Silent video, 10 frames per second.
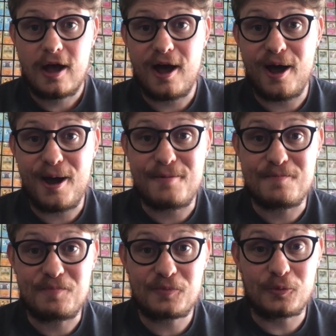
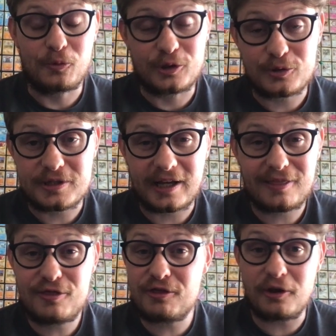um, which was
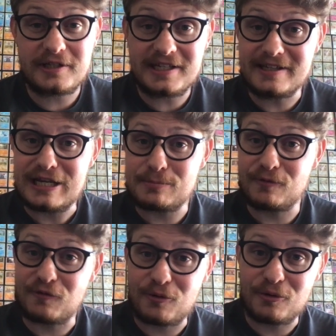like 30 years
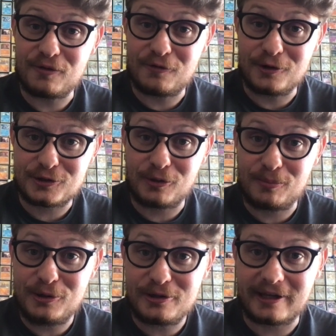before the first
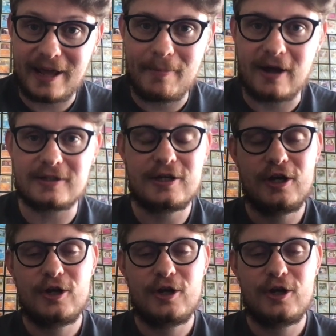computer came out.